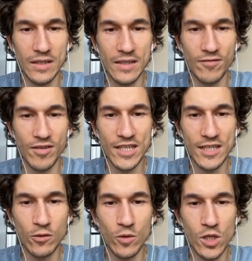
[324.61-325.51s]

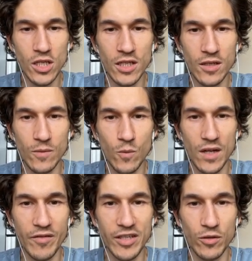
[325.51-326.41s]
resource, one
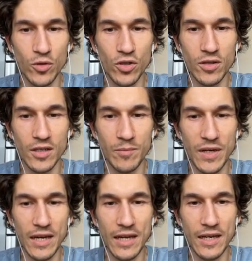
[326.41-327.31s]
resource in the
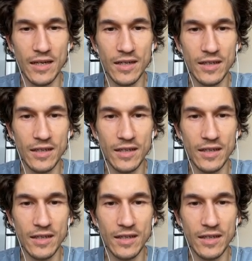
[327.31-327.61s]
beginning,